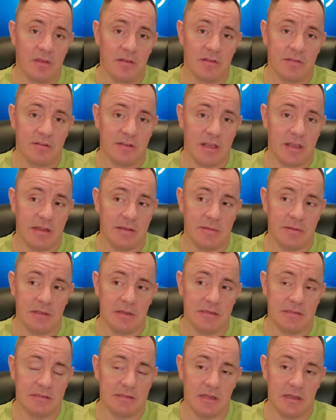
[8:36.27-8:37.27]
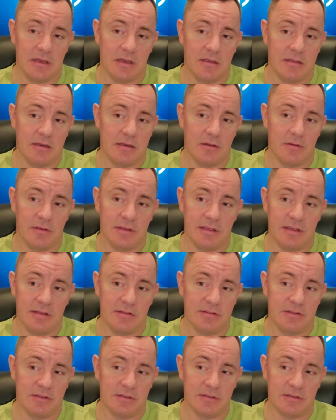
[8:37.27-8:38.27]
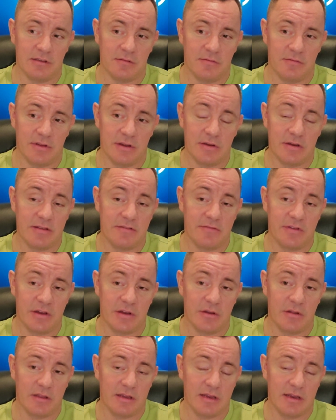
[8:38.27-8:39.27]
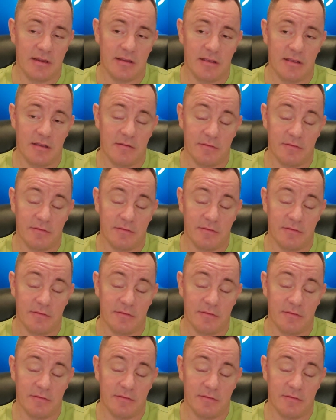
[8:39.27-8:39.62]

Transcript: Said that he is just a very, very,